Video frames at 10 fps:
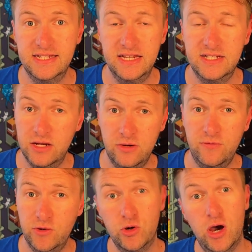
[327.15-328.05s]
So for
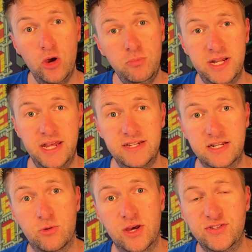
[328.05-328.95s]
your open-ended
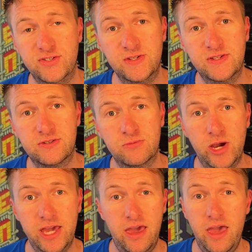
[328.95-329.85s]
questions,
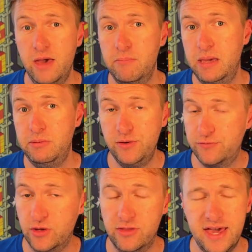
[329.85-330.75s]
where maybe you've
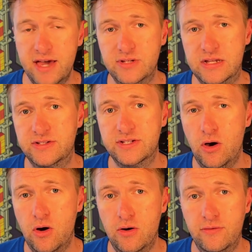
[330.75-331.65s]
got thousands
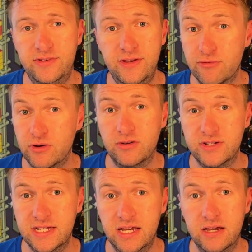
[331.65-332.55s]
of different
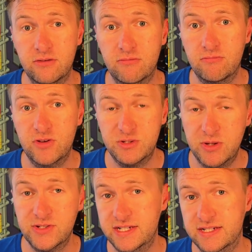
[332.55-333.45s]

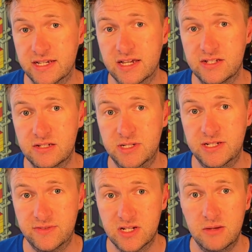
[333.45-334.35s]
responses that customers have
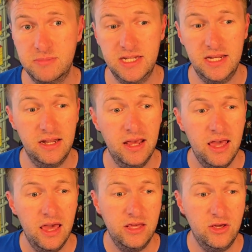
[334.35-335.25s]
typed in,
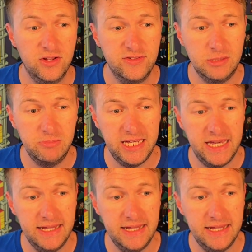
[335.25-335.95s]
you can simply hit